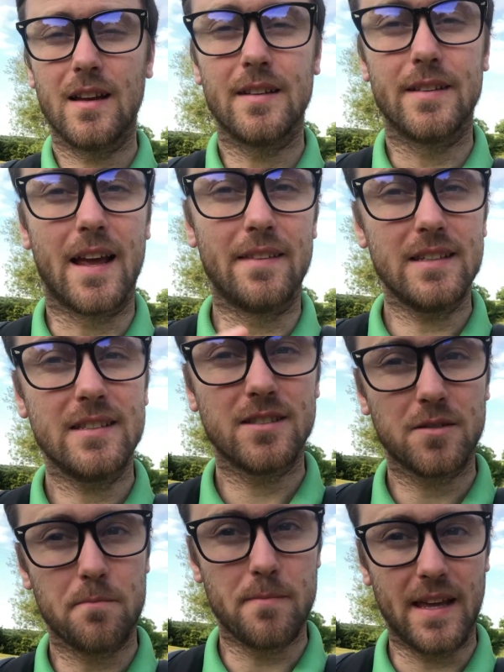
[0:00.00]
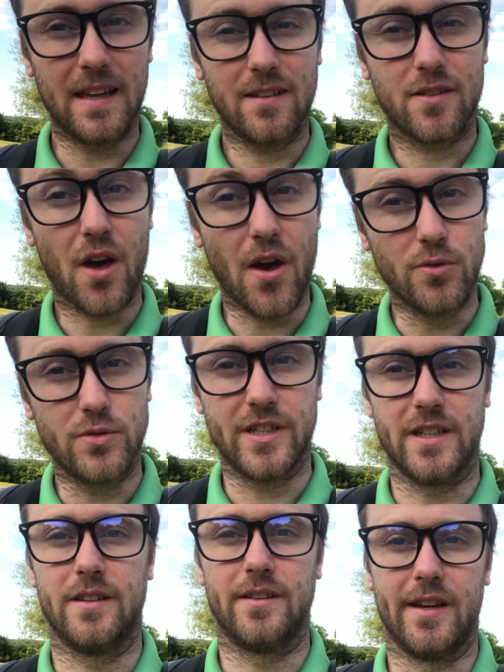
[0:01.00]
Now this isn't me
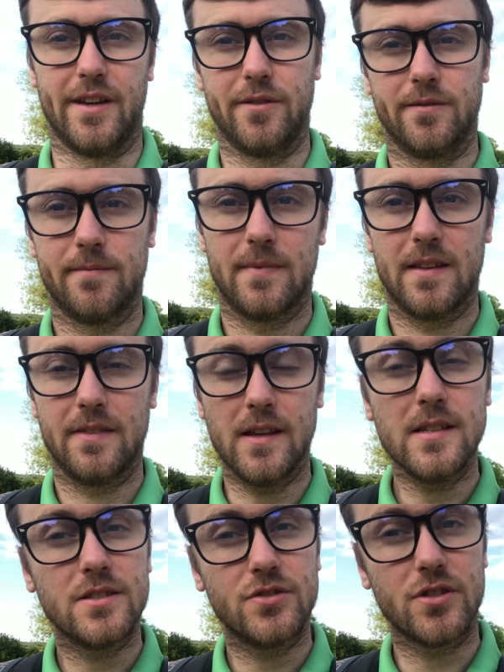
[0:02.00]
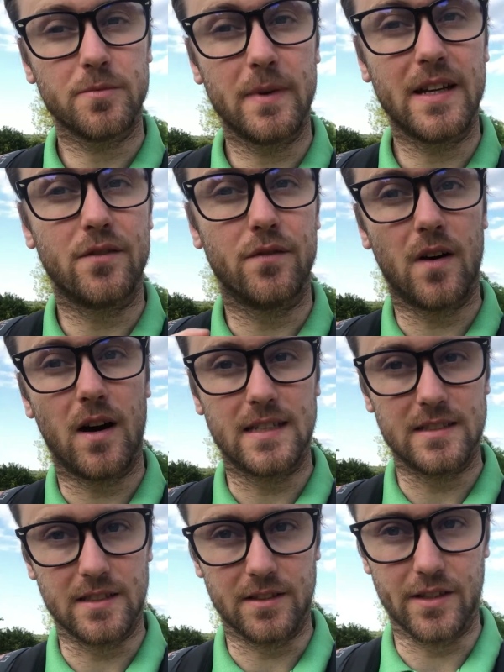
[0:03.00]
coaching you, this is just me
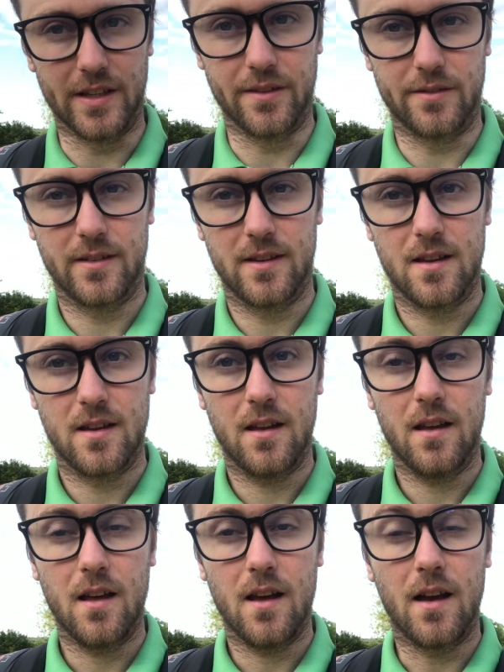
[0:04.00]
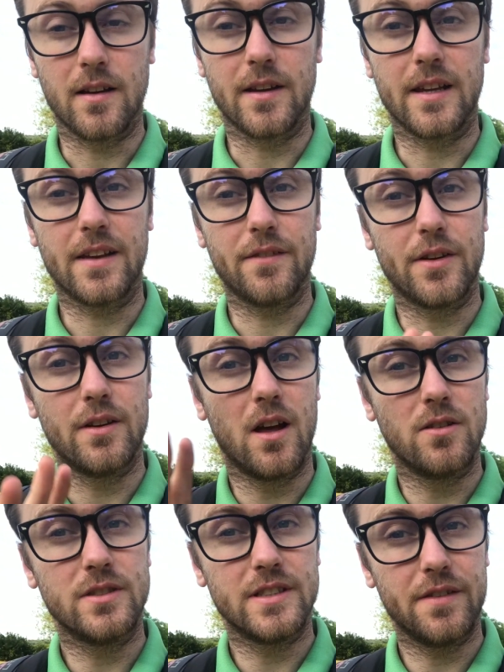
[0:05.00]
advising you. I'm going to give you
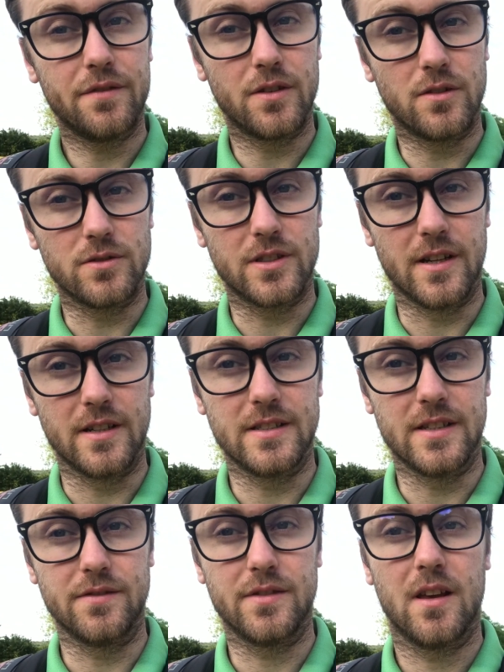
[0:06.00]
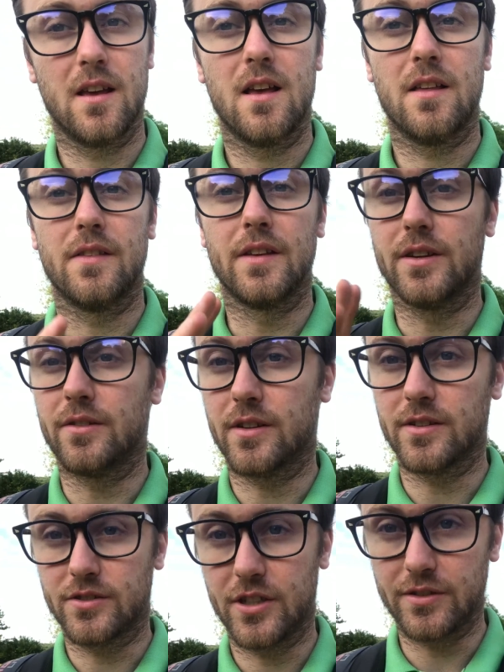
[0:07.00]
loads of different alternatives that you
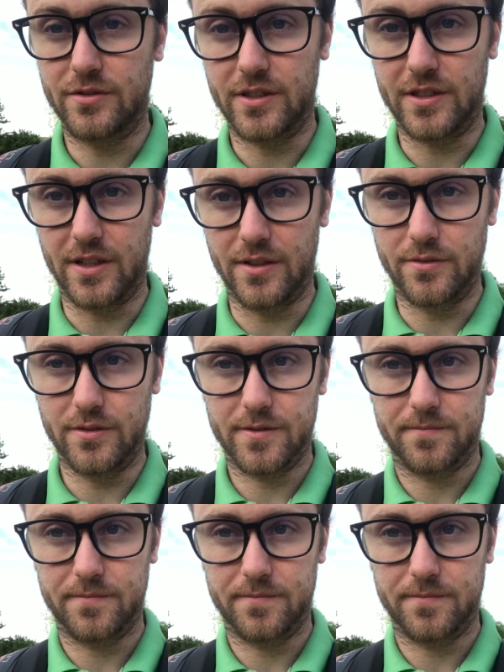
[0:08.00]
can choose to use.